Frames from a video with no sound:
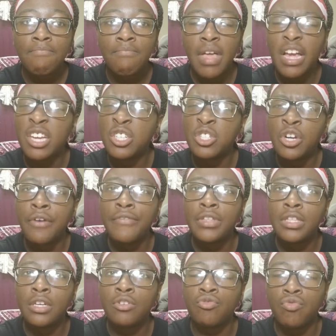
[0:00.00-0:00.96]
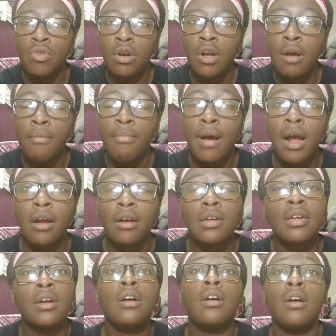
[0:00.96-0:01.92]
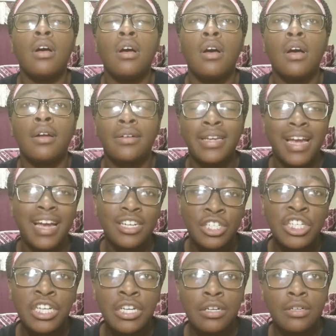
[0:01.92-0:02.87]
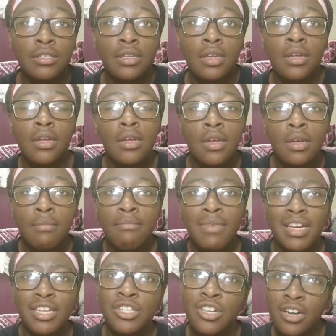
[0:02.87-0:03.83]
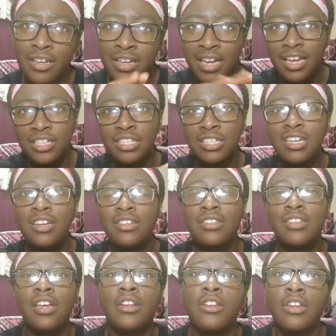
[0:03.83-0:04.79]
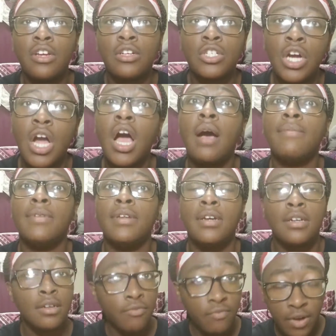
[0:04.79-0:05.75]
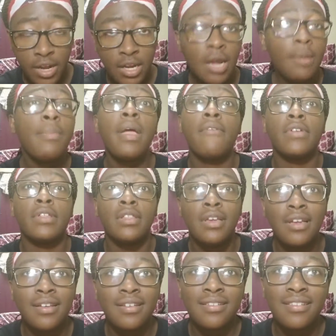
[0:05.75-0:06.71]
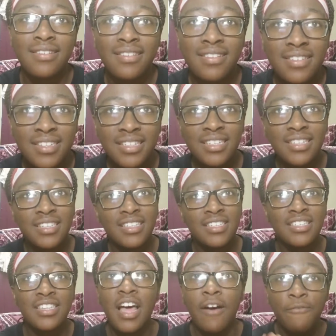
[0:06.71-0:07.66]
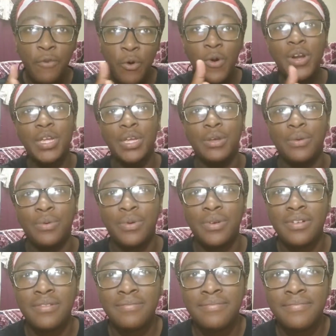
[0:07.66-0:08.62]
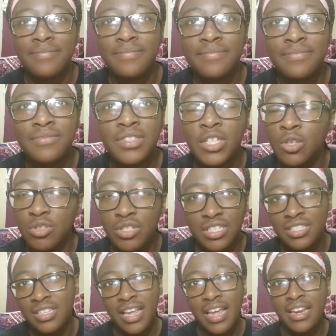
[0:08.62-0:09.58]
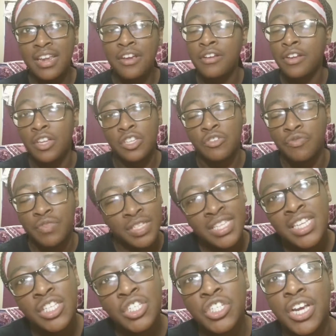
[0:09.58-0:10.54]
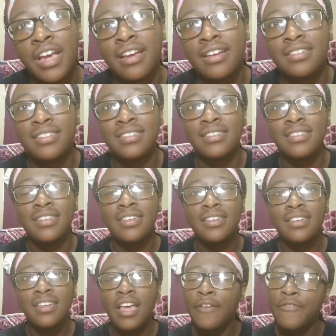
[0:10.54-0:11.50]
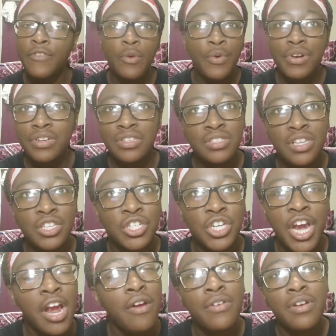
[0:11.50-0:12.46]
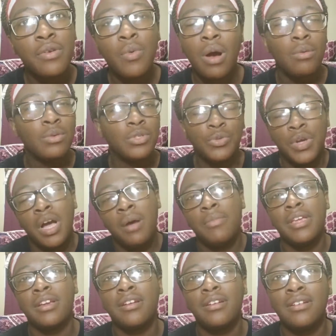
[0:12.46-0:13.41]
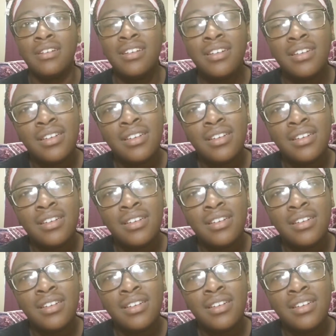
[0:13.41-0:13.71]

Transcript: making sure everything is rung up by our, uh, our cashiers. Make sure our cashier's getting their job done and ringing up everything. It's not for you. You just stand here and get your receipt checked. If you were in such a hurry, why would you come here